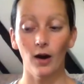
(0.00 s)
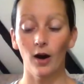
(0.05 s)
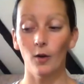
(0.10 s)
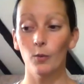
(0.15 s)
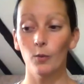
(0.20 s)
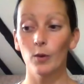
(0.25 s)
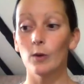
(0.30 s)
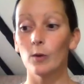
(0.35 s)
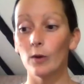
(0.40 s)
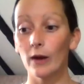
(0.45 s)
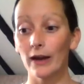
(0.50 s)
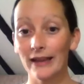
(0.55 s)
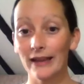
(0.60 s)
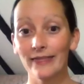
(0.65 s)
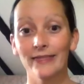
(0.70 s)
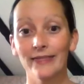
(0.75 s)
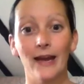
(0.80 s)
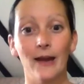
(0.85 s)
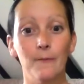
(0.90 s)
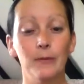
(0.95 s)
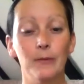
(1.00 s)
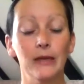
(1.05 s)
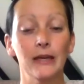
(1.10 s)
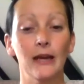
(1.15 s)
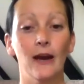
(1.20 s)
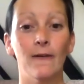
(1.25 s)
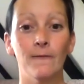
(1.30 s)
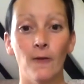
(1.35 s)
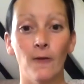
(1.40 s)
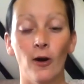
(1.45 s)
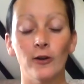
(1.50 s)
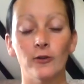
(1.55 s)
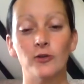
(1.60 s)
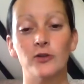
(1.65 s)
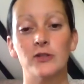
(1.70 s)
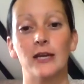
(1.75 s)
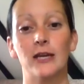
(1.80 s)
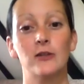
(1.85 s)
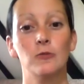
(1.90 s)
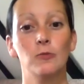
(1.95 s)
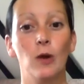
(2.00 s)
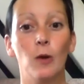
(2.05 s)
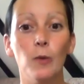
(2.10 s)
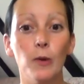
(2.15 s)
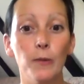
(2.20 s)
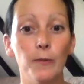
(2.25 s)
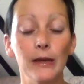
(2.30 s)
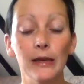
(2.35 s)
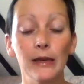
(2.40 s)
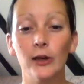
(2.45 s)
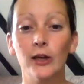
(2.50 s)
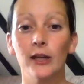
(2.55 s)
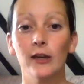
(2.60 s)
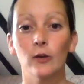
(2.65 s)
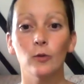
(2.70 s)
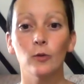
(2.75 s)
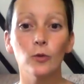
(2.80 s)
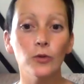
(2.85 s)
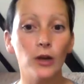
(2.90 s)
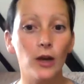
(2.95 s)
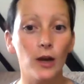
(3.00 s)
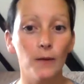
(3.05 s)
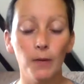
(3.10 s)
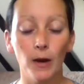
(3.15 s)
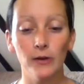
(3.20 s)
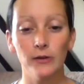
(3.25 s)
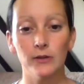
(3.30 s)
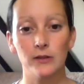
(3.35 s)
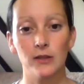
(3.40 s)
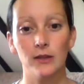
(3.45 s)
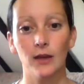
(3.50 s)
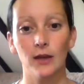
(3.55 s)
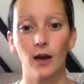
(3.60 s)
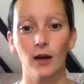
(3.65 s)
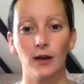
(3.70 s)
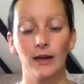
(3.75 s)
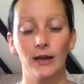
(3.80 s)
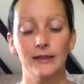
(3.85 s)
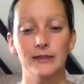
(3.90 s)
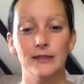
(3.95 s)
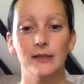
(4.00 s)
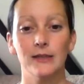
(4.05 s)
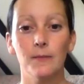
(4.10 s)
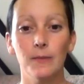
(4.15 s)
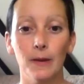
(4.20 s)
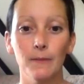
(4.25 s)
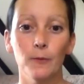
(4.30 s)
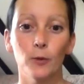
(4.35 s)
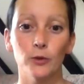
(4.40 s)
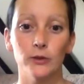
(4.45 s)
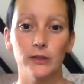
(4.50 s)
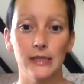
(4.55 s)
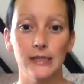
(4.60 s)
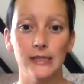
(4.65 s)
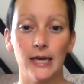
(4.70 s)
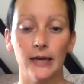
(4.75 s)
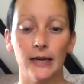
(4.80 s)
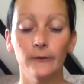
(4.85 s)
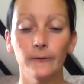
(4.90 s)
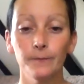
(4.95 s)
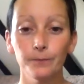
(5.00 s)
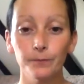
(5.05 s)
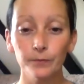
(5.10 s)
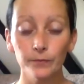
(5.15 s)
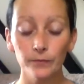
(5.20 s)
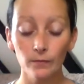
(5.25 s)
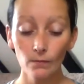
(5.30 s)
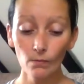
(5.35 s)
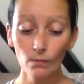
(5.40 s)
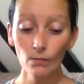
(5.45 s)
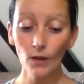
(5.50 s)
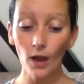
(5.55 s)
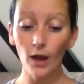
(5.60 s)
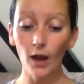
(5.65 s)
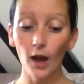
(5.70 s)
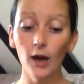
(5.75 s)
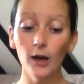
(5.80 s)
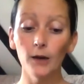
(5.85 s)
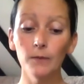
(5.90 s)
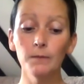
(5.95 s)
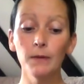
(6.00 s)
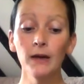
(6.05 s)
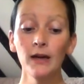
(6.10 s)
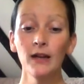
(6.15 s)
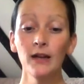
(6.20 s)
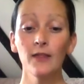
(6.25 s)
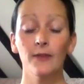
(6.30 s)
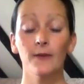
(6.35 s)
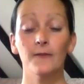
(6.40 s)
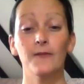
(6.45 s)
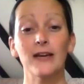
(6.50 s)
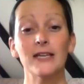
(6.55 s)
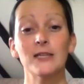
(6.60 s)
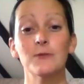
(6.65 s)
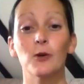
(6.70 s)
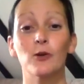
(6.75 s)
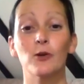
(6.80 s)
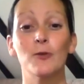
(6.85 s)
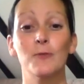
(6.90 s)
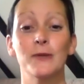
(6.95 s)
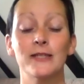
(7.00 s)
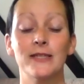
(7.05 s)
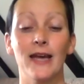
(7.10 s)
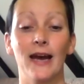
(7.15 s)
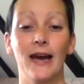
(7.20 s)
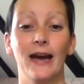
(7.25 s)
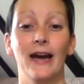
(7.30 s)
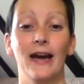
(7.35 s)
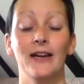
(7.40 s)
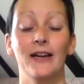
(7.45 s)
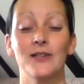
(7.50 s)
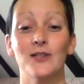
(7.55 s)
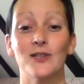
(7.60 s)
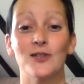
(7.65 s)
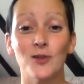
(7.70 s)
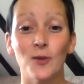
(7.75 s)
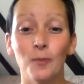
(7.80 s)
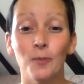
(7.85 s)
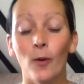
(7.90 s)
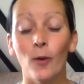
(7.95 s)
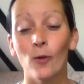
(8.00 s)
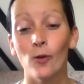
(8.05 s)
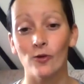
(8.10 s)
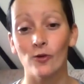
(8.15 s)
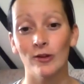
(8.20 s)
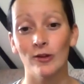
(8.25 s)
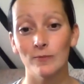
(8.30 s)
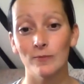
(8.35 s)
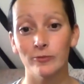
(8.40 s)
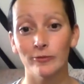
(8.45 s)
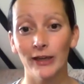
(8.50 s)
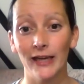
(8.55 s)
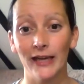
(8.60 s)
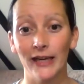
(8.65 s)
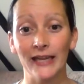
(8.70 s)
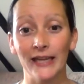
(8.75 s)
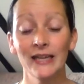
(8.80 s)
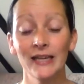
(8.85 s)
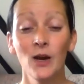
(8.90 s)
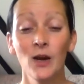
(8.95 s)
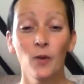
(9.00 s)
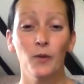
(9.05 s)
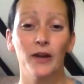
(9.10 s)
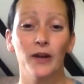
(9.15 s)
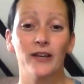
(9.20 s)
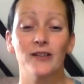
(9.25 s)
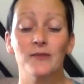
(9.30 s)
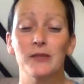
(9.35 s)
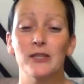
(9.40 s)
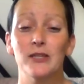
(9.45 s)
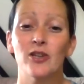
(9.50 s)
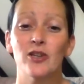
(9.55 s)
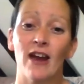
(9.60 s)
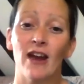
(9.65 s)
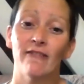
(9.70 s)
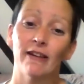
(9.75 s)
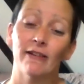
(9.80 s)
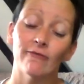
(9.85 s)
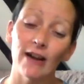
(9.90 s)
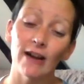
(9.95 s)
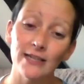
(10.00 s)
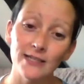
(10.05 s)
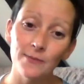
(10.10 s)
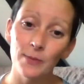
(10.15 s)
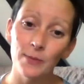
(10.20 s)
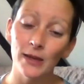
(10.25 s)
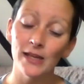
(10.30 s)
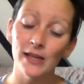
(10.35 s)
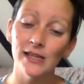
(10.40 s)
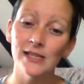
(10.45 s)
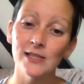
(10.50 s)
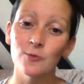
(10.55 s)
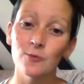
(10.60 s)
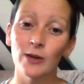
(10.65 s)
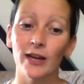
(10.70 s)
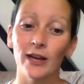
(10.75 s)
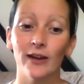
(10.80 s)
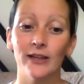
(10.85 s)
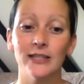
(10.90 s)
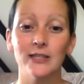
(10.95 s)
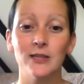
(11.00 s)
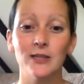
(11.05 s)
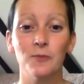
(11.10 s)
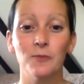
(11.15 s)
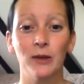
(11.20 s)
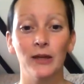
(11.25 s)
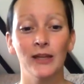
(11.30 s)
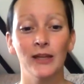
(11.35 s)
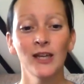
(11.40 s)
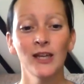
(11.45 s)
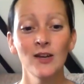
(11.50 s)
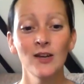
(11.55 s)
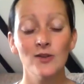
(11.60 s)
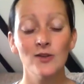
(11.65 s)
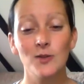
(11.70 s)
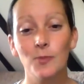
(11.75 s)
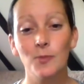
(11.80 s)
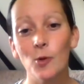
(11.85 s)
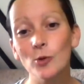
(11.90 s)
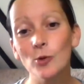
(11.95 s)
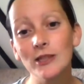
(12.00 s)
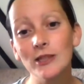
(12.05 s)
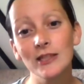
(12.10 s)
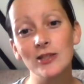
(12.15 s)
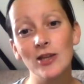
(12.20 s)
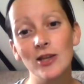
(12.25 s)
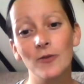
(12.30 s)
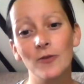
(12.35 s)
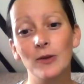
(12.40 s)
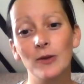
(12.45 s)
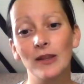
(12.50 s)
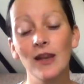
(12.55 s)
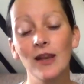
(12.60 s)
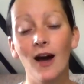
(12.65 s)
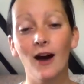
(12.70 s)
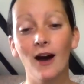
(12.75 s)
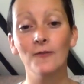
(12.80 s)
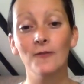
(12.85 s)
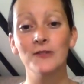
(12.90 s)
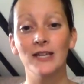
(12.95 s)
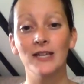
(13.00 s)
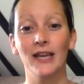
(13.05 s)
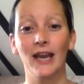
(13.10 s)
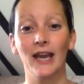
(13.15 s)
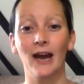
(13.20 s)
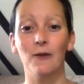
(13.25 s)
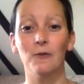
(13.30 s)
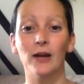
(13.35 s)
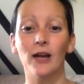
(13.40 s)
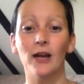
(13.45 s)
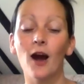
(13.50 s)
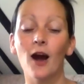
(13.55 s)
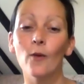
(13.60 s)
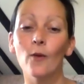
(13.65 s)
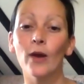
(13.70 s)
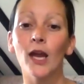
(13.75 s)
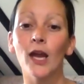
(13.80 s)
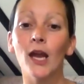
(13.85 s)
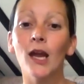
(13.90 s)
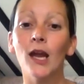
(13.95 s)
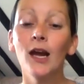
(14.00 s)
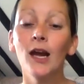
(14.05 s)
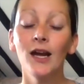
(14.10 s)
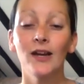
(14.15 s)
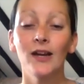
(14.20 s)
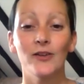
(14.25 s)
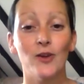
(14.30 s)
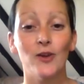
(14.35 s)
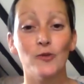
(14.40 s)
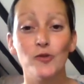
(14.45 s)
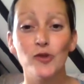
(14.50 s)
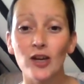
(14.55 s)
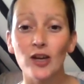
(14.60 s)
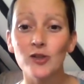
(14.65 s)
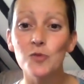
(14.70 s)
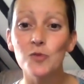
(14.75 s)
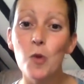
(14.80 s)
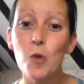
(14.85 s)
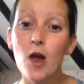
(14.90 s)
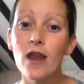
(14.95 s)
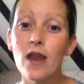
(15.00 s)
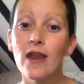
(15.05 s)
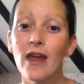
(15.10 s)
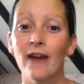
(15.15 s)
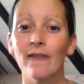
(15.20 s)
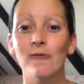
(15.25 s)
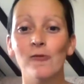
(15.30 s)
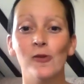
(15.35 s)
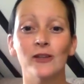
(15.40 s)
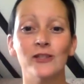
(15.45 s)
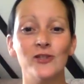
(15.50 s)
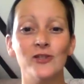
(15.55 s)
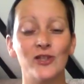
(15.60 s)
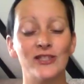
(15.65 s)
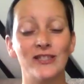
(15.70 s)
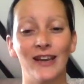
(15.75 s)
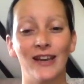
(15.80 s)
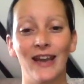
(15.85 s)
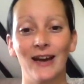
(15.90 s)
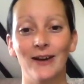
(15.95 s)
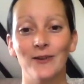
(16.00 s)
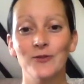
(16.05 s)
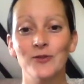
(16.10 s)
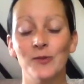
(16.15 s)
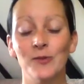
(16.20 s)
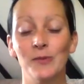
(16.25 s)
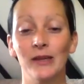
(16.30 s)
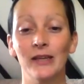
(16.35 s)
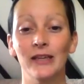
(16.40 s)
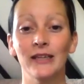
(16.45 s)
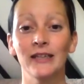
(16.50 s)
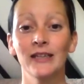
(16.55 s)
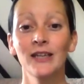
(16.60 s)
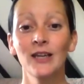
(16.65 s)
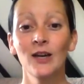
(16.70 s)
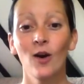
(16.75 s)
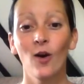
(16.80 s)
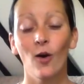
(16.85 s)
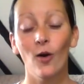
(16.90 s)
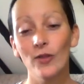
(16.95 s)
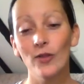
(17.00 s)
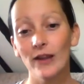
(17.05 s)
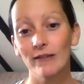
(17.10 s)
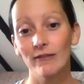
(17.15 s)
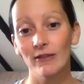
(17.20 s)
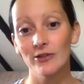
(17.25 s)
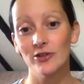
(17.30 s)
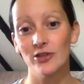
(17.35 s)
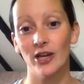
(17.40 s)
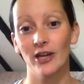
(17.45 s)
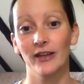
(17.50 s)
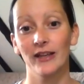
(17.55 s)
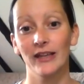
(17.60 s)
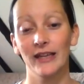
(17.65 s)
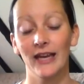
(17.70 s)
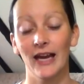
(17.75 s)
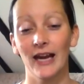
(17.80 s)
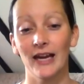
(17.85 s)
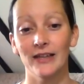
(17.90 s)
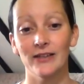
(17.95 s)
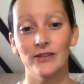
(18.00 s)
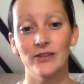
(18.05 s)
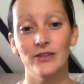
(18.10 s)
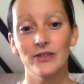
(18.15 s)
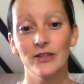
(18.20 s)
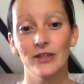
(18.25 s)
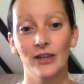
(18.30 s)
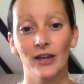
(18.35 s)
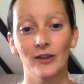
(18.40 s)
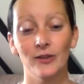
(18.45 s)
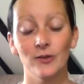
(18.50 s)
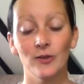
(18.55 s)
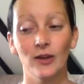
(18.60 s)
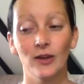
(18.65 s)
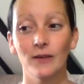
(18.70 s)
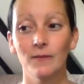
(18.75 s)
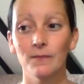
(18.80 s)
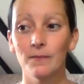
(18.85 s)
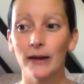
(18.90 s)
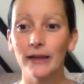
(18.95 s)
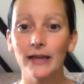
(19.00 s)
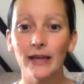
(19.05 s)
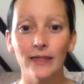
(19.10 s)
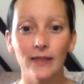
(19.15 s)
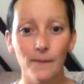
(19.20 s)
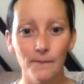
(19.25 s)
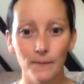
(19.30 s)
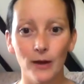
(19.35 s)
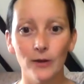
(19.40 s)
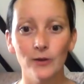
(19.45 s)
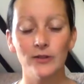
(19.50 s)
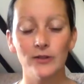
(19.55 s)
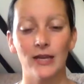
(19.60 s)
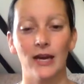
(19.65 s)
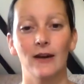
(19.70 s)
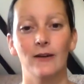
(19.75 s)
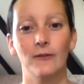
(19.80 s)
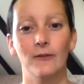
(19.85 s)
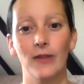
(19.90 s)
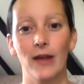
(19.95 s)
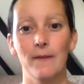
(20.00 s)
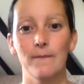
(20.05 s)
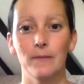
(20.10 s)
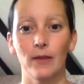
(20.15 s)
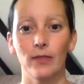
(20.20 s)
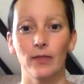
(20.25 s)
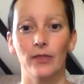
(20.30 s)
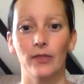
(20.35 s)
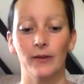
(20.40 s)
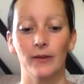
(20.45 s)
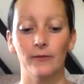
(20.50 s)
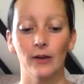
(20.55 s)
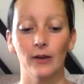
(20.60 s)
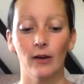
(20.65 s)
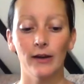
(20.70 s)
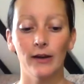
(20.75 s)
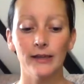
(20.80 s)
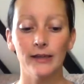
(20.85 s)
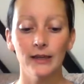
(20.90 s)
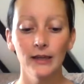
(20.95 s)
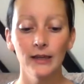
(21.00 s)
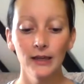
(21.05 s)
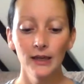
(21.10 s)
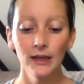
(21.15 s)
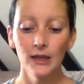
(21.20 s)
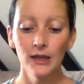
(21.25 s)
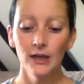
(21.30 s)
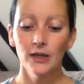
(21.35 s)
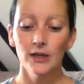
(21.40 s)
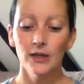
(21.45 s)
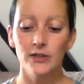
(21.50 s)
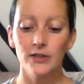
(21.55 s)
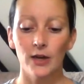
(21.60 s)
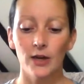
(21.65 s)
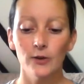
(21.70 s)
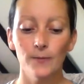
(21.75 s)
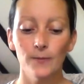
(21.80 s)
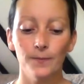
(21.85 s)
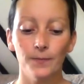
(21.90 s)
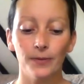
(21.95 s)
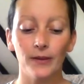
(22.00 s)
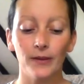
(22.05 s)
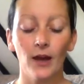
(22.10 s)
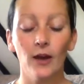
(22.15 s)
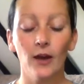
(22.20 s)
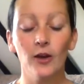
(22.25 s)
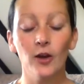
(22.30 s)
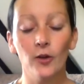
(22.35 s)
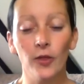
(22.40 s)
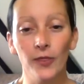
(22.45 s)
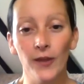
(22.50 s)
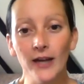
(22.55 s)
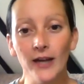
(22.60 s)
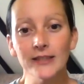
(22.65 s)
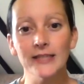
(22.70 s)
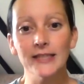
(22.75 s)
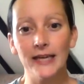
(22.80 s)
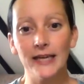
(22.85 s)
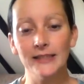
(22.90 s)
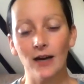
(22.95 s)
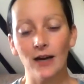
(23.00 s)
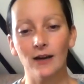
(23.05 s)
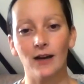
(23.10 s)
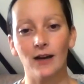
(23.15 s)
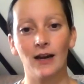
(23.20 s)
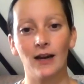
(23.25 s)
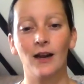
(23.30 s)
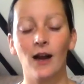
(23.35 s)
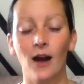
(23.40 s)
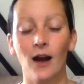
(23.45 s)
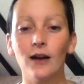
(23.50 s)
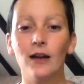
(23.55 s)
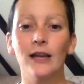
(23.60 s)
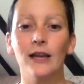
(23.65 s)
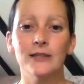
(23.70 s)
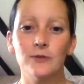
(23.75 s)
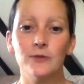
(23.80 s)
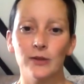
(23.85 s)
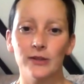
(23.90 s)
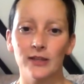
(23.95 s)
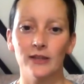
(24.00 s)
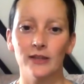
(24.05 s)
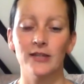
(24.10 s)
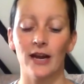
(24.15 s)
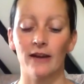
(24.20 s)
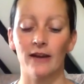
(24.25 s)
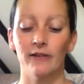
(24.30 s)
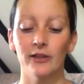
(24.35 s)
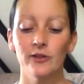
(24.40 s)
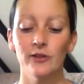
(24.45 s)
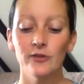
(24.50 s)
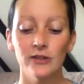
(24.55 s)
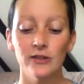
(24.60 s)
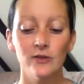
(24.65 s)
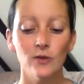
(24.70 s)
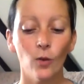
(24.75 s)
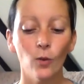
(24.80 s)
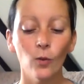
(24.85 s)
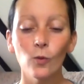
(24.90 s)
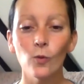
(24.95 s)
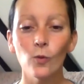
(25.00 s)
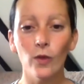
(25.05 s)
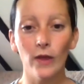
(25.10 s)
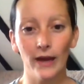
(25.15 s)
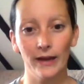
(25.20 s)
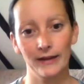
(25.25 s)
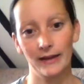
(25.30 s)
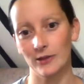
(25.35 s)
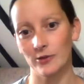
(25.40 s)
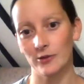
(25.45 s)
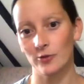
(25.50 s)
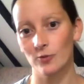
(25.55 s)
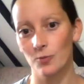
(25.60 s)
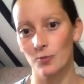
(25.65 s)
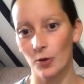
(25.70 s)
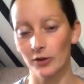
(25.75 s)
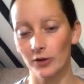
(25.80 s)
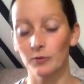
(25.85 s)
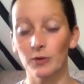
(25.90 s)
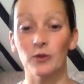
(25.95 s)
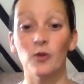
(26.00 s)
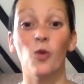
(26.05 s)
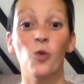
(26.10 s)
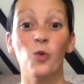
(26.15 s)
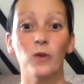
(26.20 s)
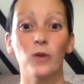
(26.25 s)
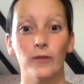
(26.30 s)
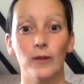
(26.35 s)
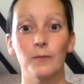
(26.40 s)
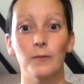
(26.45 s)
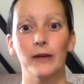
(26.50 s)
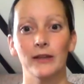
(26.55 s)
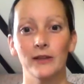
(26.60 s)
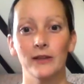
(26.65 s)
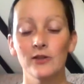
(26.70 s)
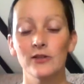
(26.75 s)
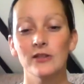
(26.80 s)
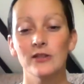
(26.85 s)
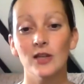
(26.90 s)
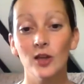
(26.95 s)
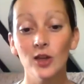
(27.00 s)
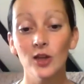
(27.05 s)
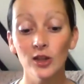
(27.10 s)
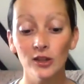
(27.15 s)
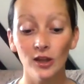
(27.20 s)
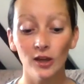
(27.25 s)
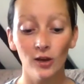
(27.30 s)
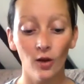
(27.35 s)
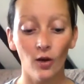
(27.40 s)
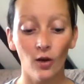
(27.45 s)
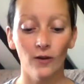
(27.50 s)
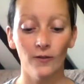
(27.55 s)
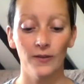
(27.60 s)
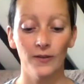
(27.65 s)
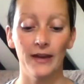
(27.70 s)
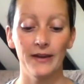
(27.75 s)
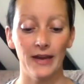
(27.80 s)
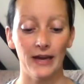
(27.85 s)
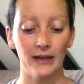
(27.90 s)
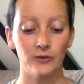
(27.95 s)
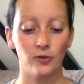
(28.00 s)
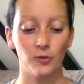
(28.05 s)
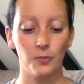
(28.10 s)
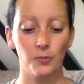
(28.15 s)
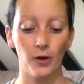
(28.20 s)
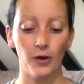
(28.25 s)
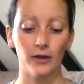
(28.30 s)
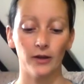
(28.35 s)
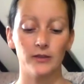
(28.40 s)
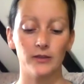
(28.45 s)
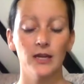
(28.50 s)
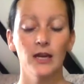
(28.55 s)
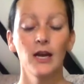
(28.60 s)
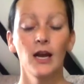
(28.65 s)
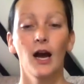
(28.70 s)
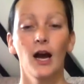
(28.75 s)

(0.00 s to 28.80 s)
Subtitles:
Will in there be a file section where we'll be looking at all the components of the gut cleanse in a bit more detail. The Facebook group is there as a support group really. We're going to be sharing recipes, we're going to be supporting each other with love, seeing how we're going, no judgment, everyone just allowed to be on their own journey and, you know, making the most out of their month if you like. So your 30-day gut cleanse with doTERRA uses all their natural products, well not all of them, but it uses a good lot of their natural products.